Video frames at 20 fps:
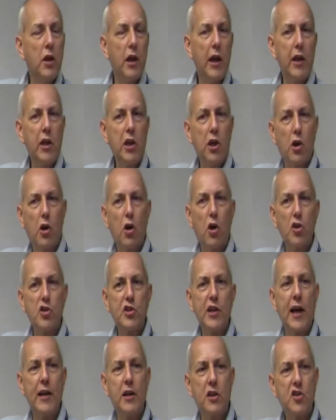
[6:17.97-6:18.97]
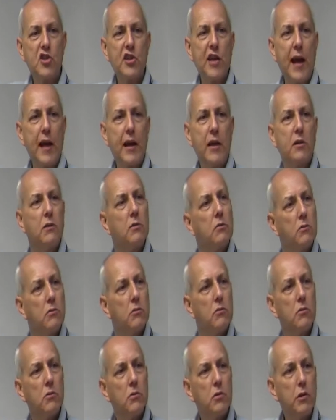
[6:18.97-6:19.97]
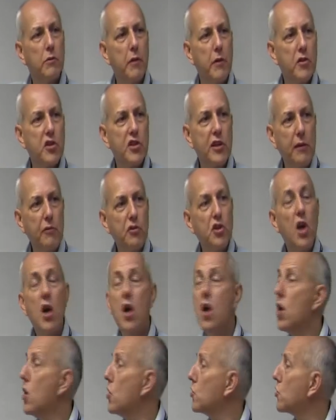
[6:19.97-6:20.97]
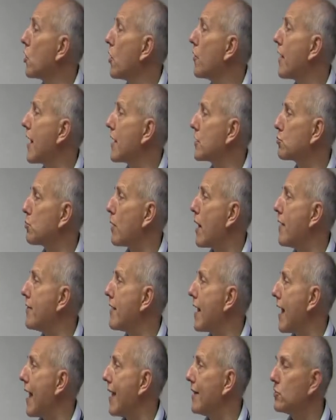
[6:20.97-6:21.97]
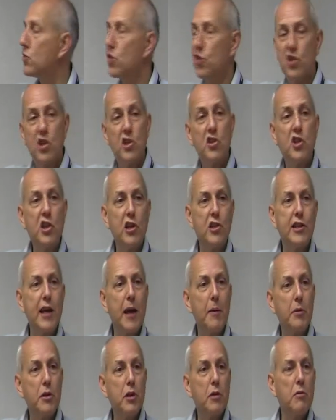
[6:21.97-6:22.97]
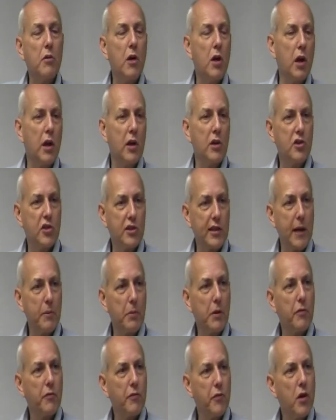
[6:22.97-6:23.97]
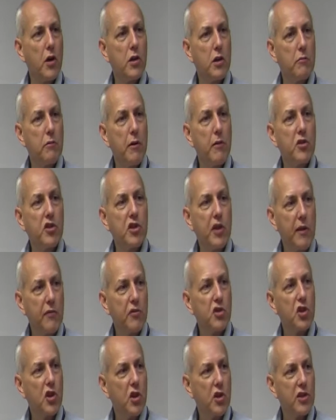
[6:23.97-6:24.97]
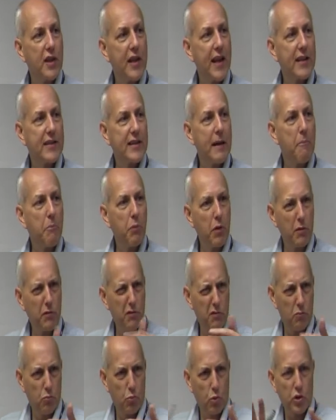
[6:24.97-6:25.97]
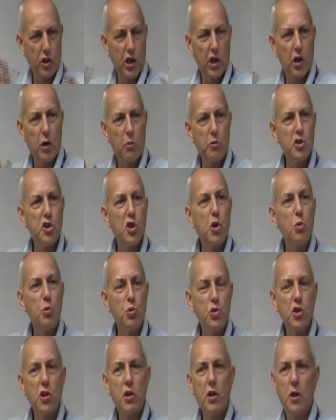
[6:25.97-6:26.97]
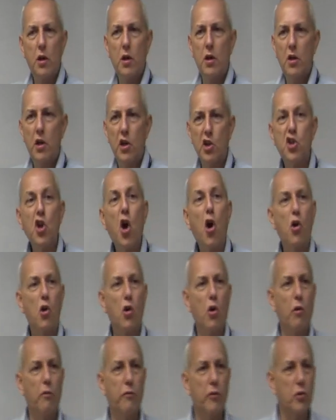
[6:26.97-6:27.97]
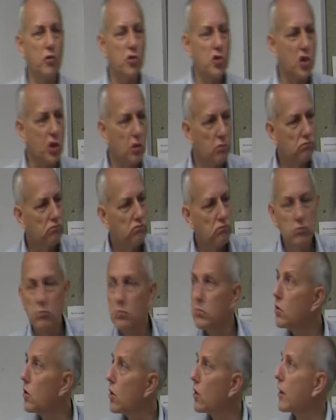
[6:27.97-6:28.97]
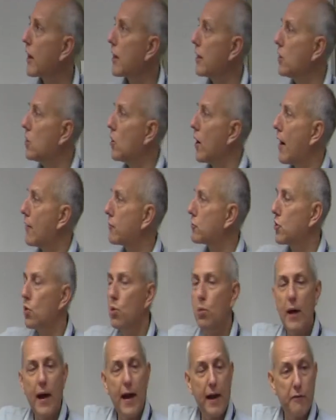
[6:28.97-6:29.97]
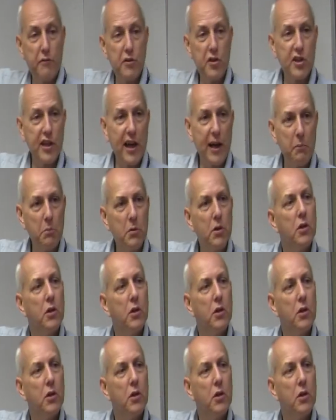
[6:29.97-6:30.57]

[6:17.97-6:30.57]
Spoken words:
in your cosine and sine derivatives. So that's why that enters into your table of derivatives as an example of one you can always use. A shortcut function. Okay, you don't have to do that every time.